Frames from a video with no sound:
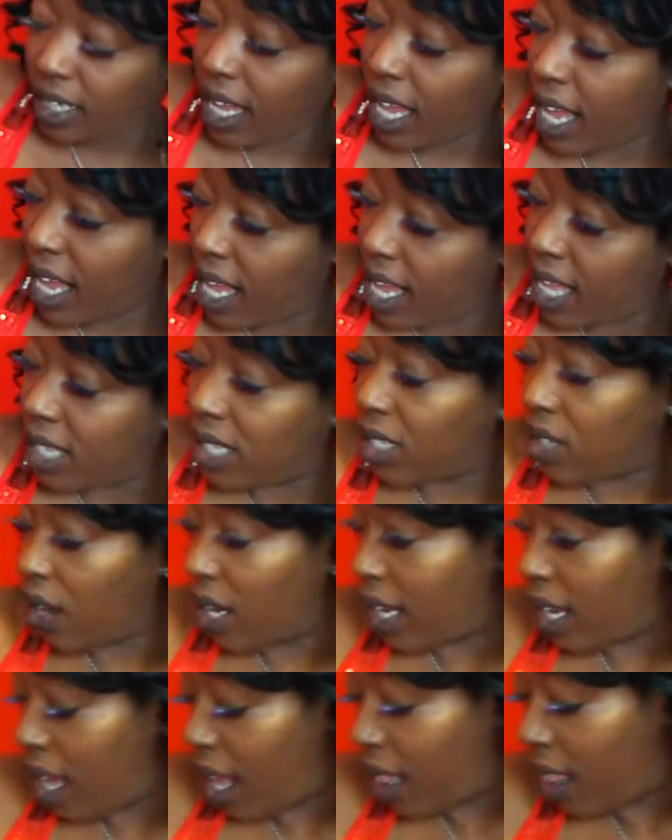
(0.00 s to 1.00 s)
Yeah, so
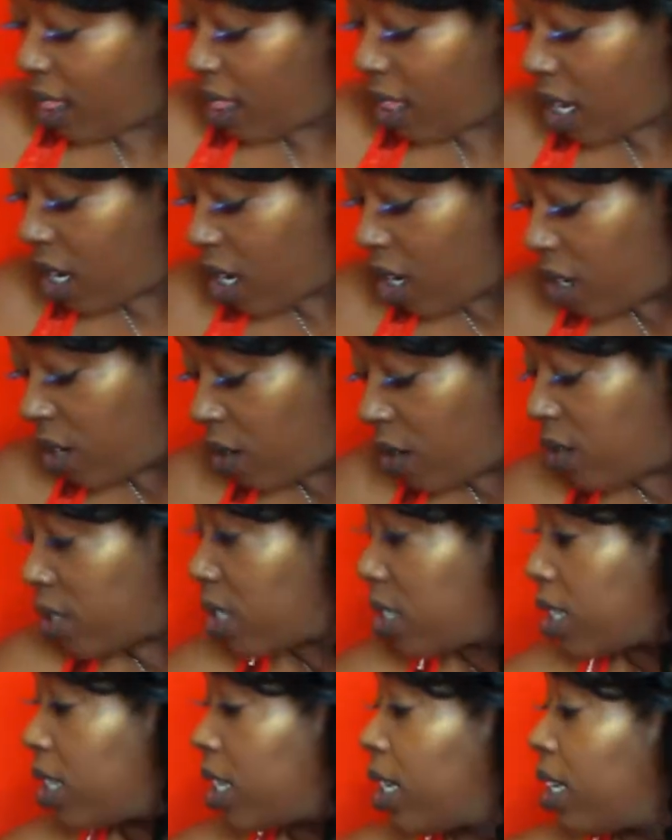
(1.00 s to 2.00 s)
I got
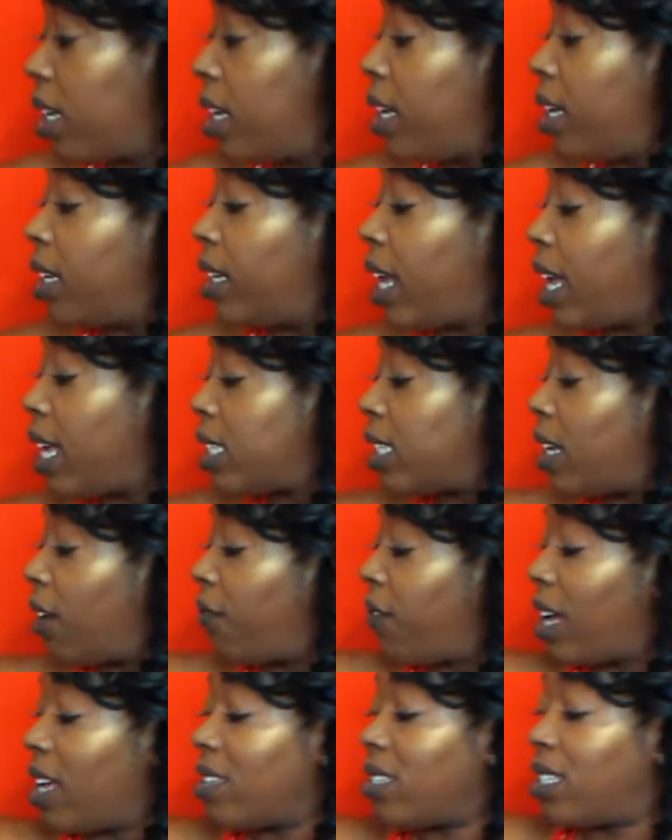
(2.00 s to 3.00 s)
those. Next, I
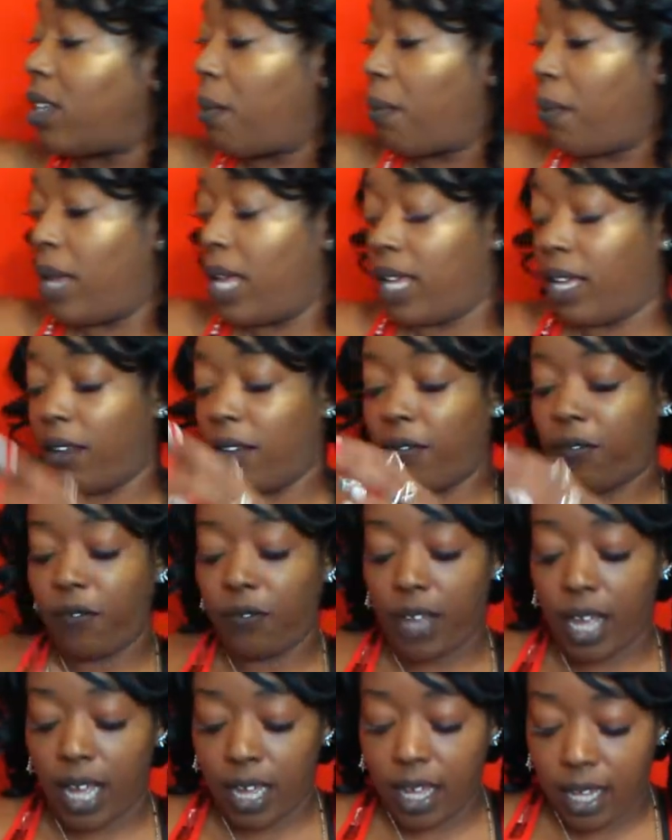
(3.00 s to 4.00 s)
found some makeup
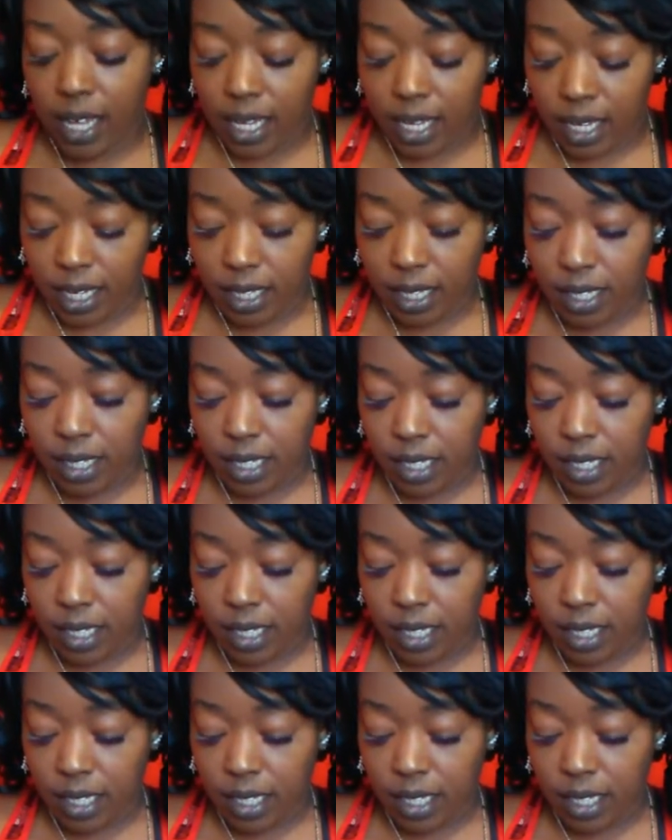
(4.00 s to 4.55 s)
finds.